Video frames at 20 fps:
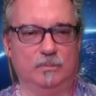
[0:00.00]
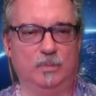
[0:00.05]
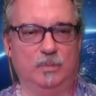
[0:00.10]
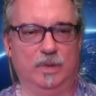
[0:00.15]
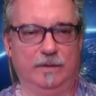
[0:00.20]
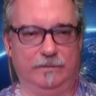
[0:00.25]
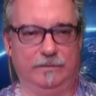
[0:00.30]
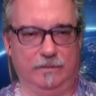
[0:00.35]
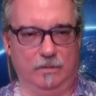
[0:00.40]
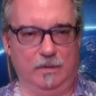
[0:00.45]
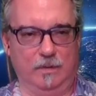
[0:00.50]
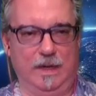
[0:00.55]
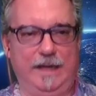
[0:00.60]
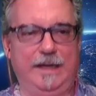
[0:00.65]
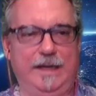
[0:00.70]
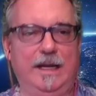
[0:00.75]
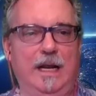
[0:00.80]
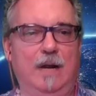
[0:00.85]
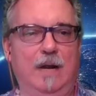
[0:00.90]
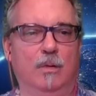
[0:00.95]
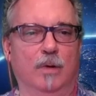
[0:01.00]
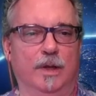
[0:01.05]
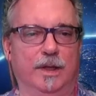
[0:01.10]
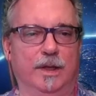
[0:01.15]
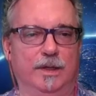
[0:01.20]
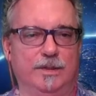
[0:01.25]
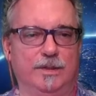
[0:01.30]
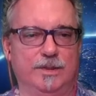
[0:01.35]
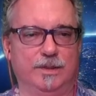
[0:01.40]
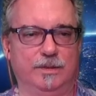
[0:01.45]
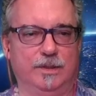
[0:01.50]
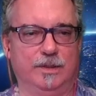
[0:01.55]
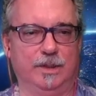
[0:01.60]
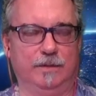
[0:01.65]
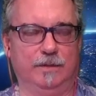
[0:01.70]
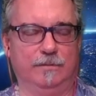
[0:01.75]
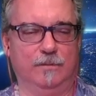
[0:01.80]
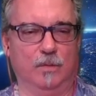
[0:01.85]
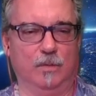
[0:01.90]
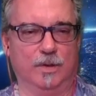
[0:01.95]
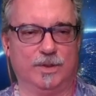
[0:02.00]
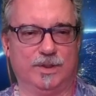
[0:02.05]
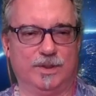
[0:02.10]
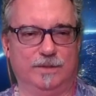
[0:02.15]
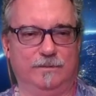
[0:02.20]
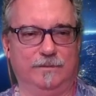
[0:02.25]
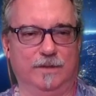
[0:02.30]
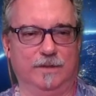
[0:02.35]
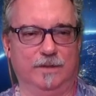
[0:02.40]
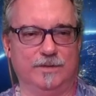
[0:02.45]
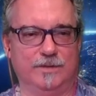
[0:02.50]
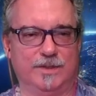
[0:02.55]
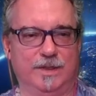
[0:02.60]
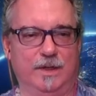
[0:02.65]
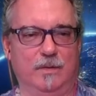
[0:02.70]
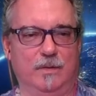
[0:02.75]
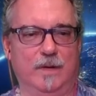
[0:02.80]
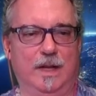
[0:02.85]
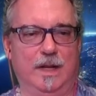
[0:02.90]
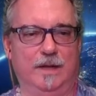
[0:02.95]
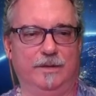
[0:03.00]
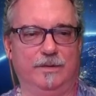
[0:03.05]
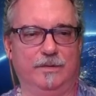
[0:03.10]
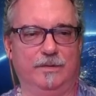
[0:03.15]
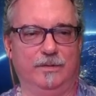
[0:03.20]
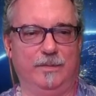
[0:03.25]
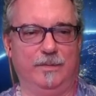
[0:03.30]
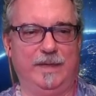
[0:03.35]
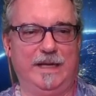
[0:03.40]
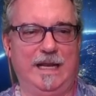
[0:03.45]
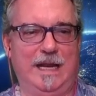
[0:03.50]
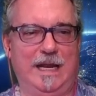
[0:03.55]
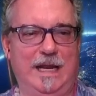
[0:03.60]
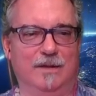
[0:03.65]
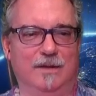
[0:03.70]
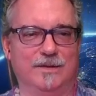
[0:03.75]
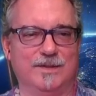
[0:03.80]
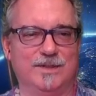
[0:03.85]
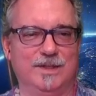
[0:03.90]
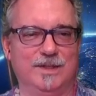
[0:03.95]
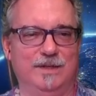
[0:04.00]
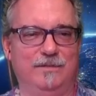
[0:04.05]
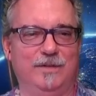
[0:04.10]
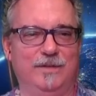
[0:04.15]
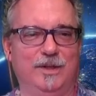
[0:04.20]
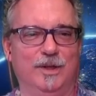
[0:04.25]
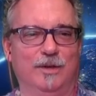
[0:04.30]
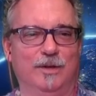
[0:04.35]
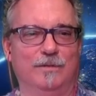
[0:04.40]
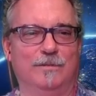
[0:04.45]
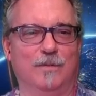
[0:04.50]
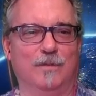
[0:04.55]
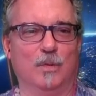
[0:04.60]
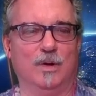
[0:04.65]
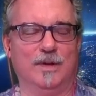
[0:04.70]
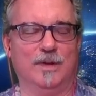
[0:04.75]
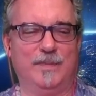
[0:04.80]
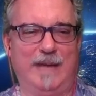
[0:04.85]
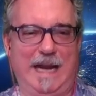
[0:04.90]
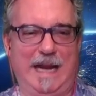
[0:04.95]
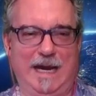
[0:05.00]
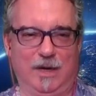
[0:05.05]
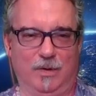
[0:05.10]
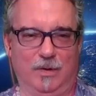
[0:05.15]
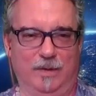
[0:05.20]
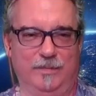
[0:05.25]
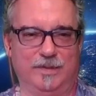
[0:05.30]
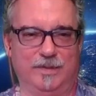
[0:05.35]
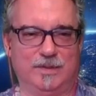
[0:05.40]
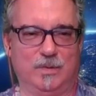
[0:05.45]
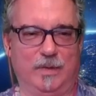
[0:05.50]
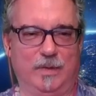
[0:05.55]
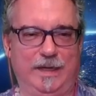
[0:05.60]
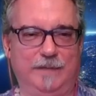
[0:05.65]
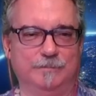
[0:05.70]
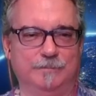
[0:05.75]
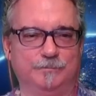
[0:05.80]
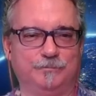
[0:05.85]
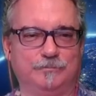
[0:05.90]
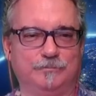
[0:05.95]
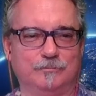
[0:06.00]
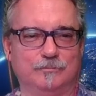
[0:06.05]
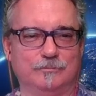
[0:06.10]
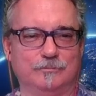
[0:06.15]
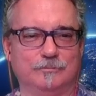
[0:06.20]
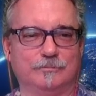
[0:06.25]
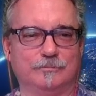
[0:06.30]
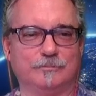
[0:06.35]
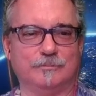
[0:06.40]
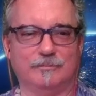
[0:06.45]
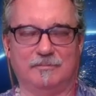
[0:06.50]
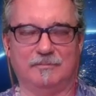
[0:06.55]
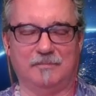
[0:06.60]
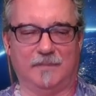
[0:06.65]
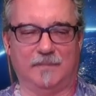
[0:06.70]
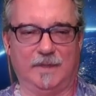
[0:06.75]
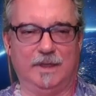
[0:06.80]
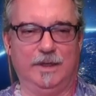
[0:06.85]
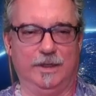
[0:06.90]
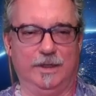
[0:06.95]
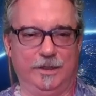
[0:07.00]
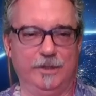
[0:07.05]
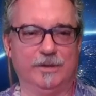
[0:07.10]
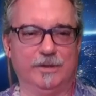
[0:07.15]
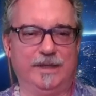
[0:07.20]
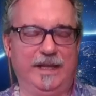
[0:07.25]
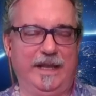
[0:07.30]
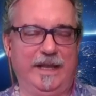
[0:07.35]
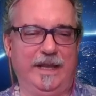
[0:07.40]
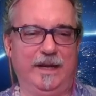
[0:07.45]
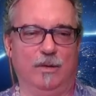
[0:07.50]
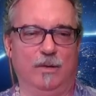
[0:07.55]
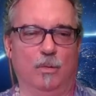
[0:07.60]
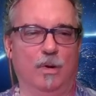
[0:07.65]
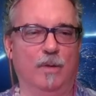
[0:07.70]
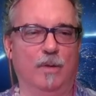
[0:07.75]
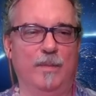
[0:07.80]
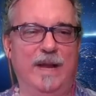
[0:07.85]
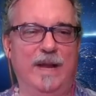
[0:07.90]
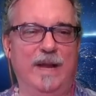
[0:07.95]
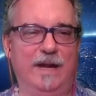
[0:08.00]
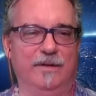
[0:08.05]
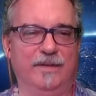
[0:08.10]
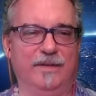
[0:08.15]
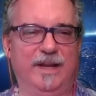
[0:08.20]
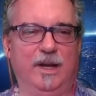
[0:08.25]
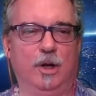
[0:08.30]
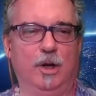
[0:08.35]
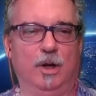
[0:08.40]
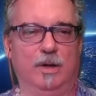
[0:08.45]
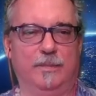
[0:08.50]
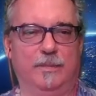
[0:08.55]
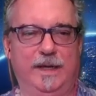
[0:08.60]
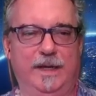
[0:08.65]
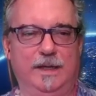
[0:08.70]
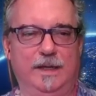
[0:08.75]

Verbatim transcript: But for right now, we're gonna do good fortune flows in around and through me now, and see if you go forward, back, or in between. Can I repeat those words or no? You can. It won't matter. They heard me.